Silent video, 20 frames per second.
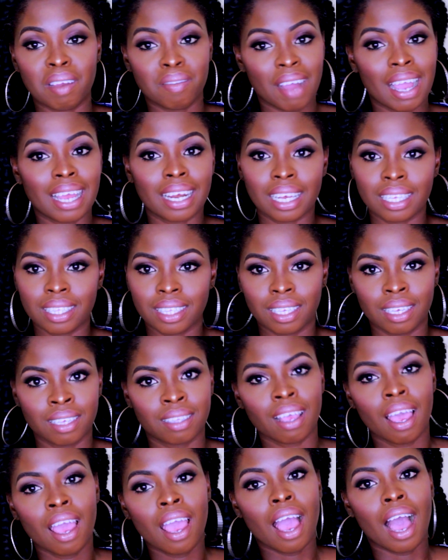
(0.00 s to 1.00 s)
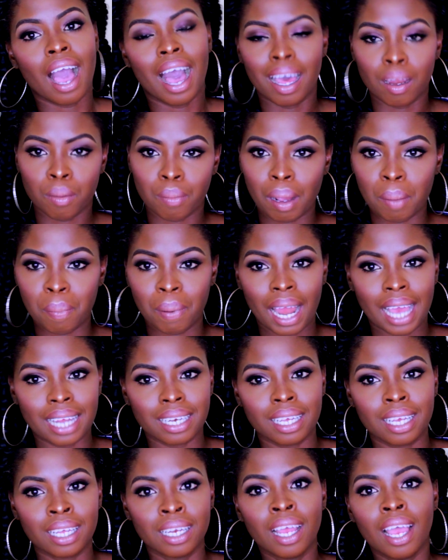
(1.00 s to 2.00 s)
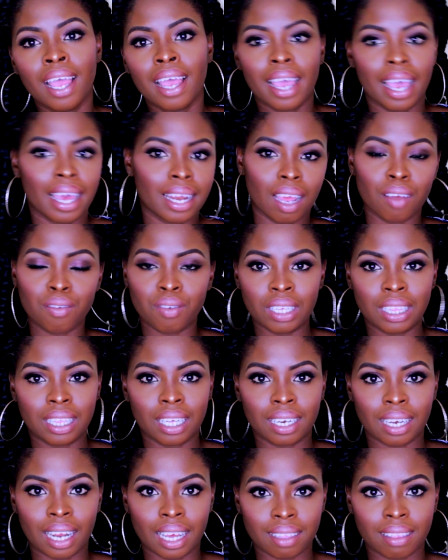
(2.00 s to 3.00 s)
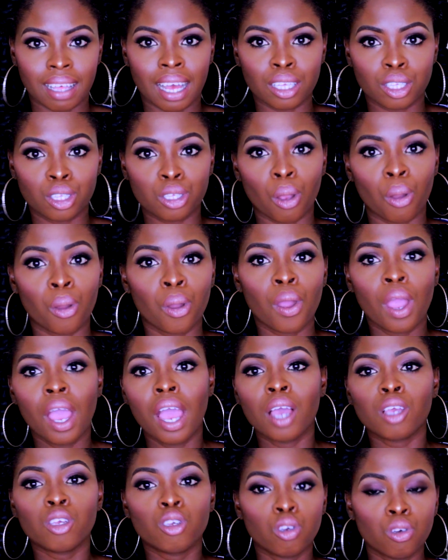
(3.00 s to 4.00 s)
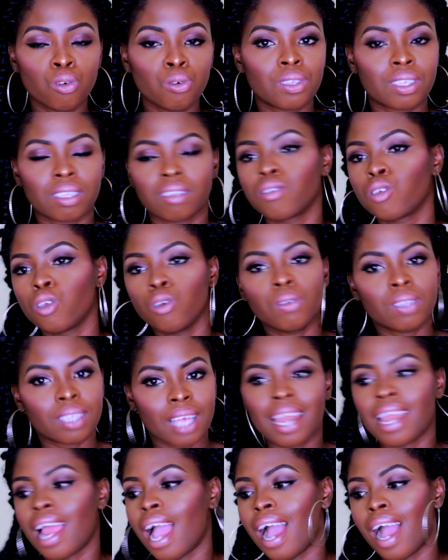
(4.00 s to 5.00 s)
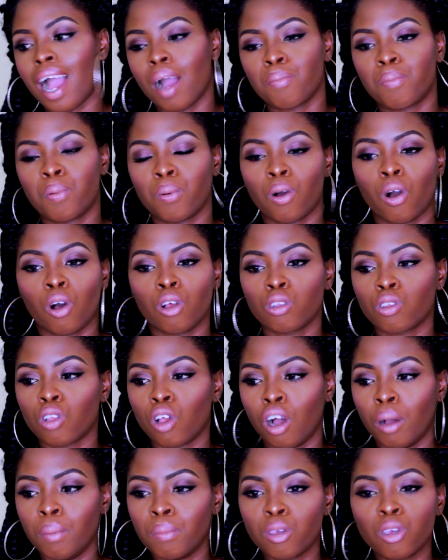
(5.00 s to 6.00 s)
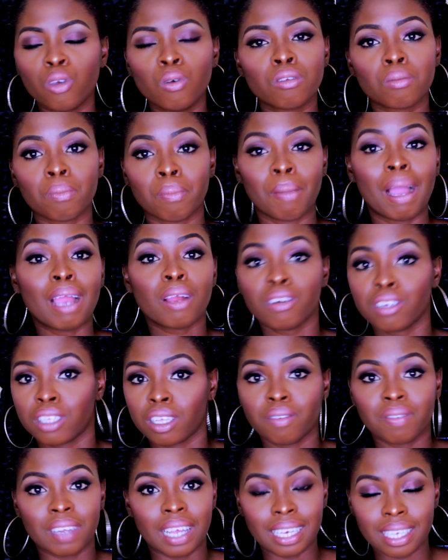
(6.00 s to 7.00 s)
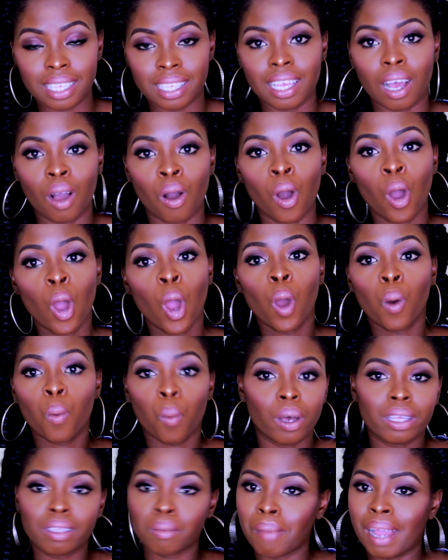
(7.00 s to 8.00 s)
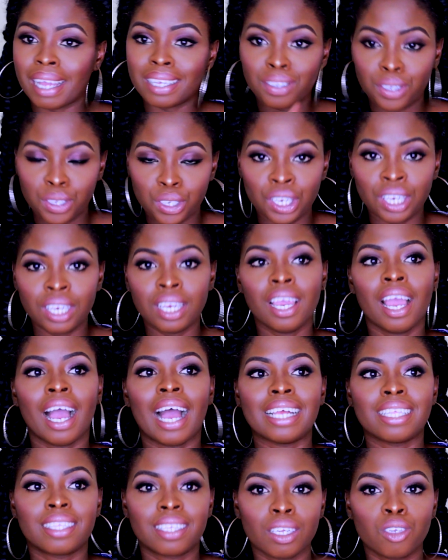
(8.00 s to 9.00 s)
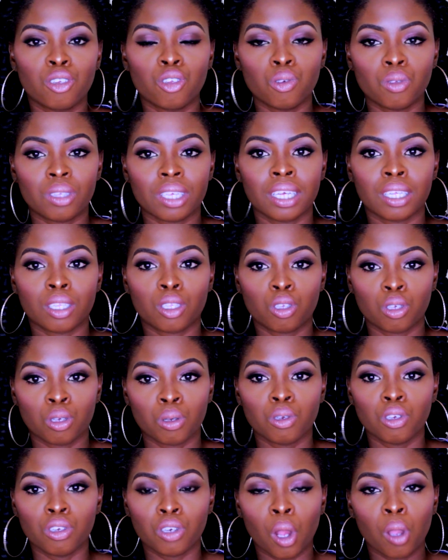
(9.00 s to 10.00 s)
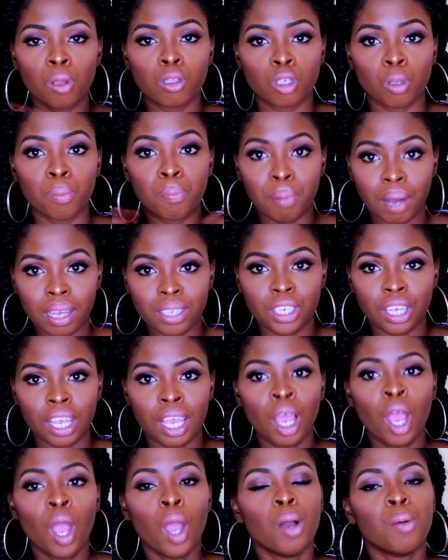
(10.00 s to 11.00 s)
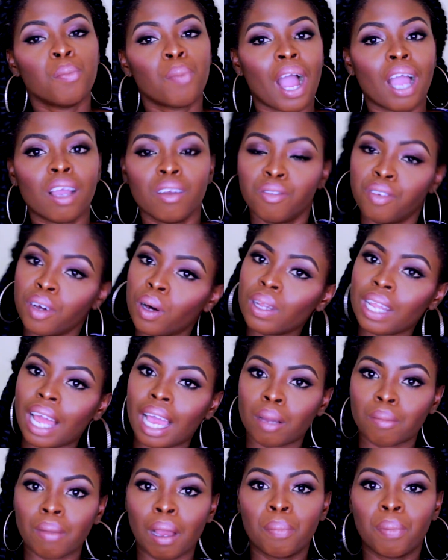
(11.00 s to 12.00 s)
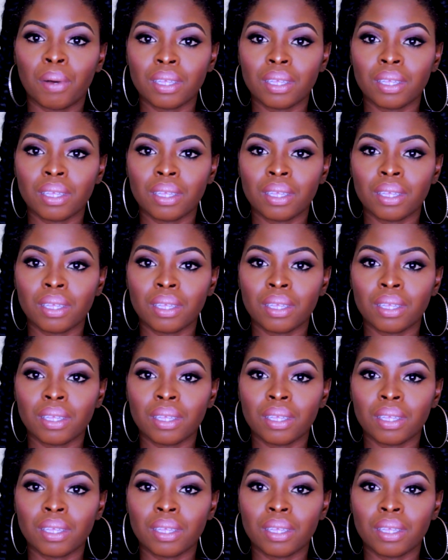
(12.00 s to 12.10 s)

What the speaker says: finances and my planning and everything like that. So use an app use Microsoft Excel was my G. I did use it to, you know, to budget, but I feel like my